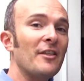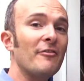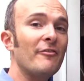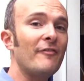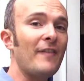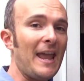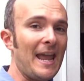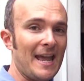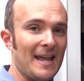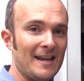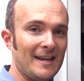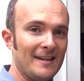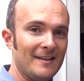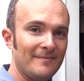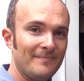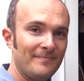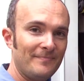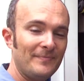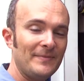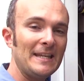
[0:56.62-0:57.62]
the fan
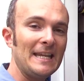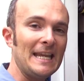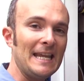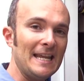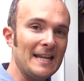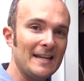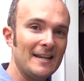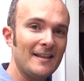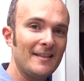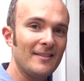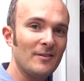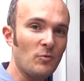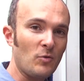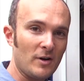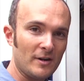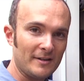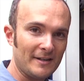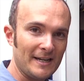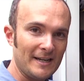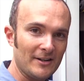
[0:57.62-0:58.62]
in the
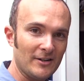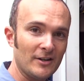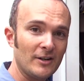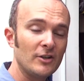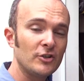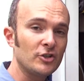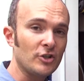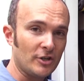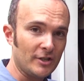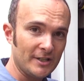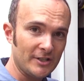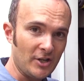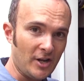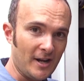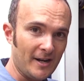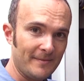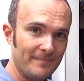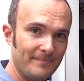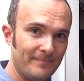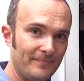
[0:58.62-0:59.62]
water heater turns
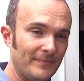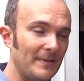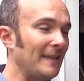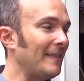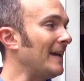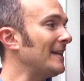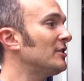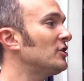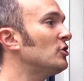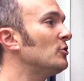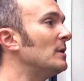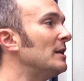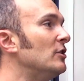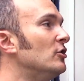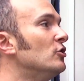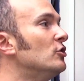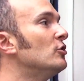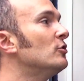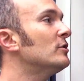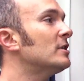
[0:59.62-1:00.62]
on. That's to
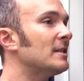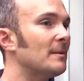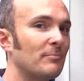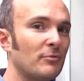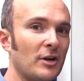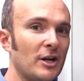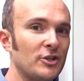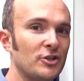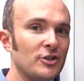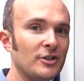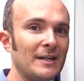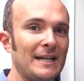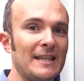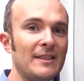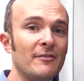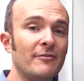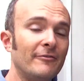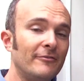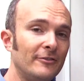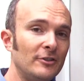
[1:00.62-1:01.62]
induce a pressure
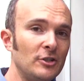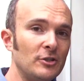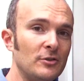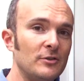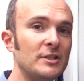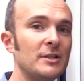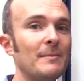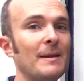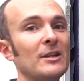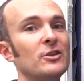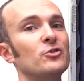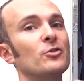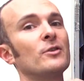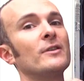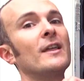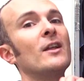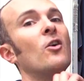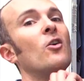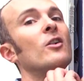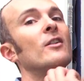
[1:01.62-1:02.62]
in the flue to make sure
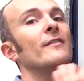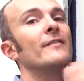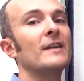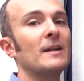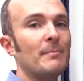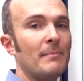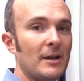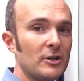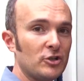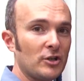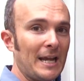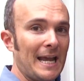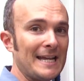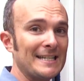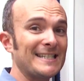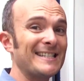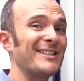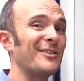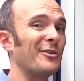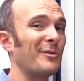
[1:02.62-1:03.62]
that all of the combustion
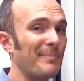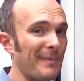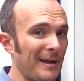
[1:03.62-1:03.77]
gases that are